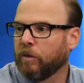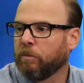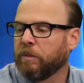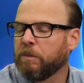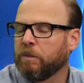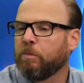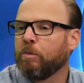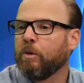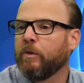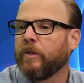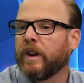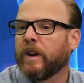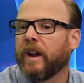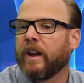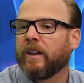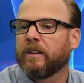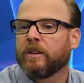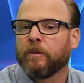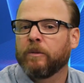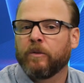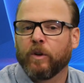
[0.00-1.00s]
So when people move in, I
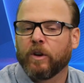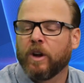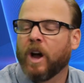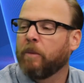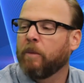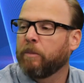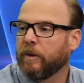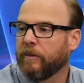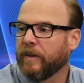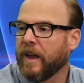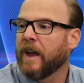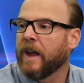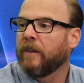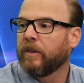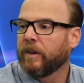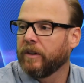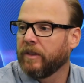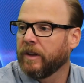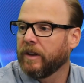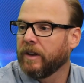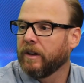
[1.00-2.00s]
ask them for a copy of
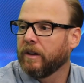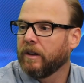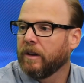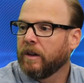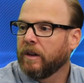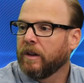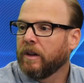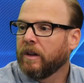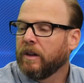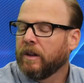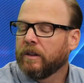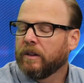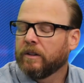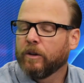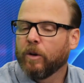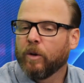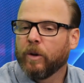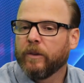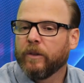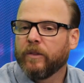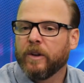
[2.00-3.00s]
everything. Uh-huh.
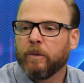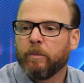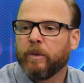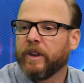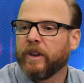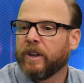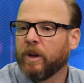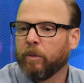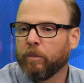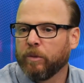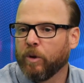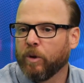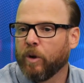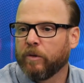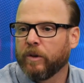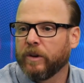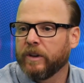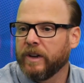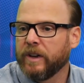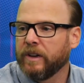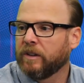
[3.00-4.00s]
So if anybody comes
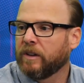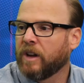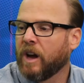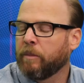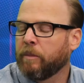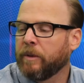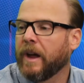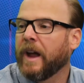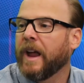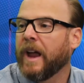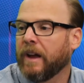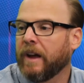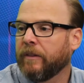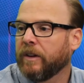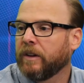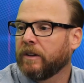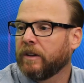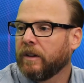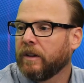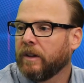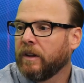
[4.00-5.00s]
over and needs a copy, I have
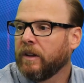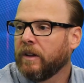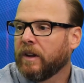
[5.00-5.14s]
it.